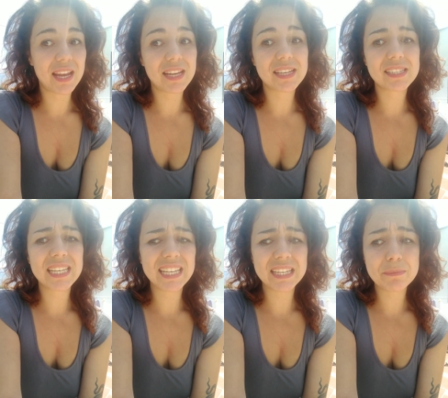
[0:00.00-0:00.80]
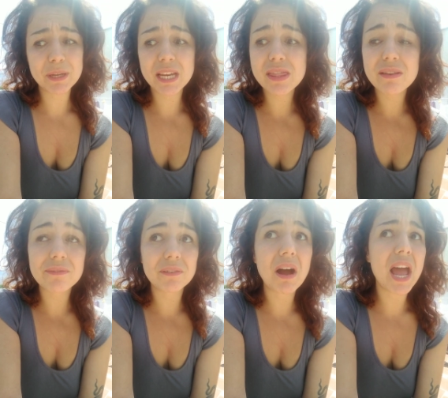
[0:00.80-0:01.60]
He doesn't need to be in the
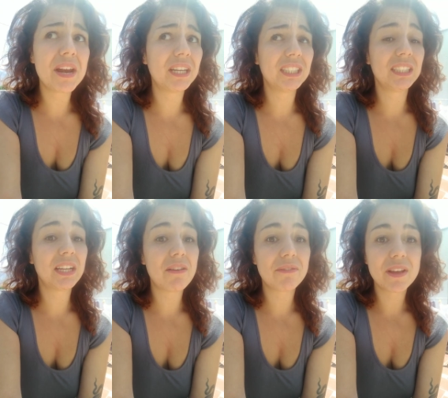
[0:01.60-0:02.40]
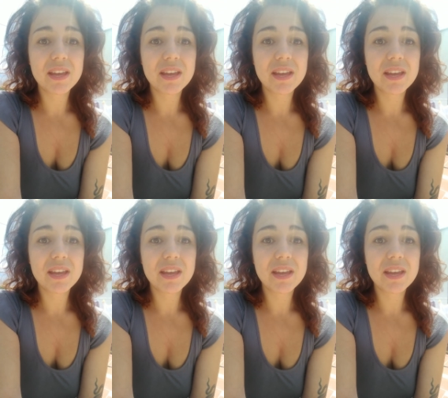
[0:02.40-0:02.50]
full energy of